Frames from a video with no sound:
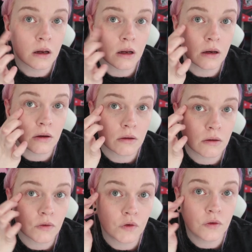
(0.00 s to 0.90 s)
and
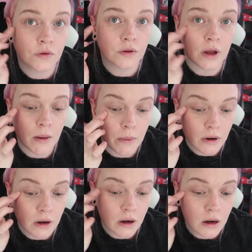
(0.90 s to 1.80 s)
just dab it
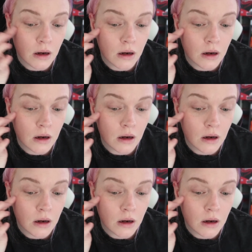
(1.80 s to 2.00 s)
on.